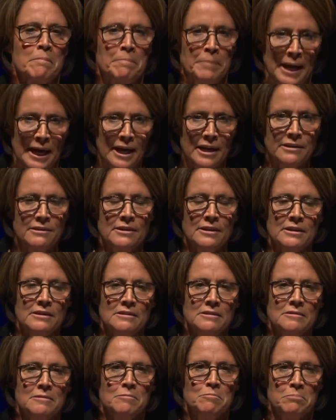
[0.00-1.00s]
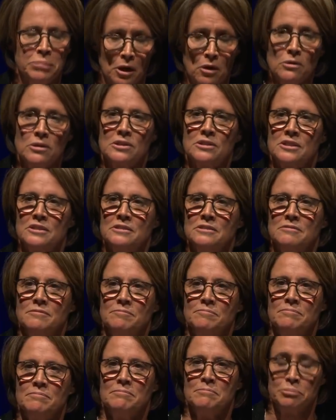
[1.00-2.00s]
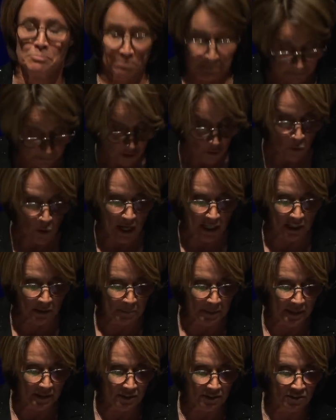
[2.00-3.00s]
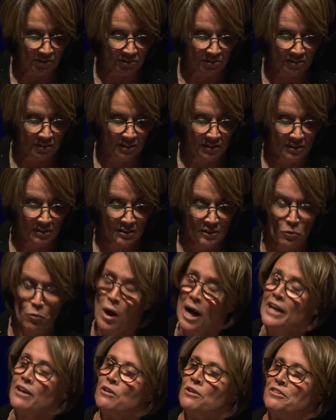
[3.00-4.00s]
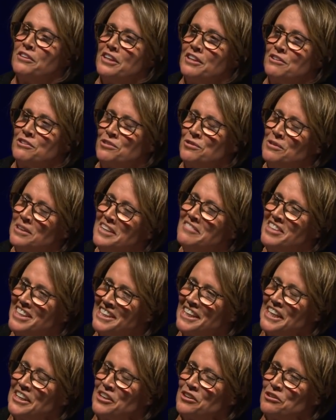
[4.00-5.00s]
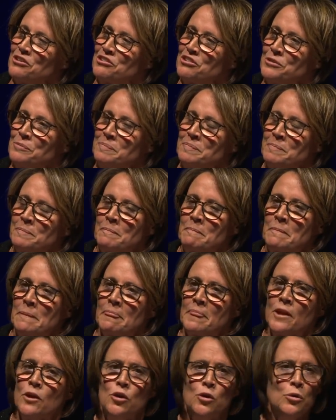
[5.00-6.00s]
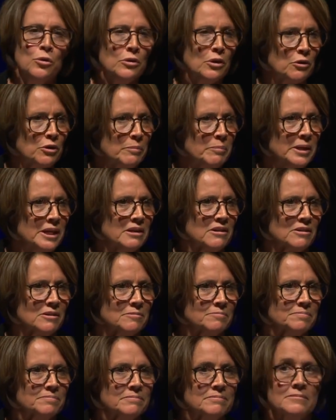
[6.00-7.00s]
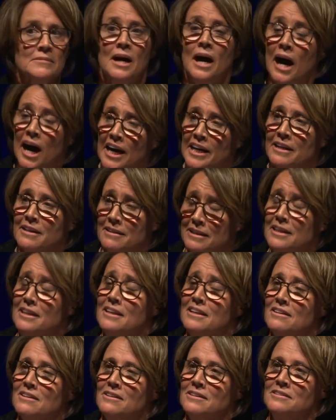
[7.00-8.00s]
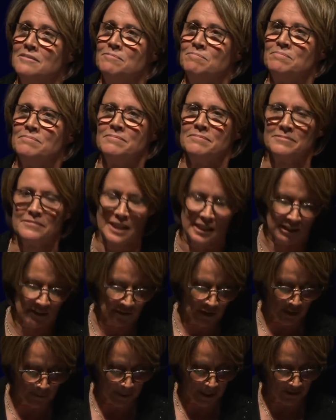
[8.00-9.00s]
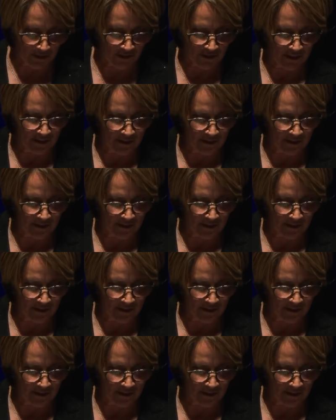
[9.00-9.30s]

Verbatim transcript: Panda, polar, koala bears, wild things who live in layers. Uno the beagle, I am the eagle. Thank you very much.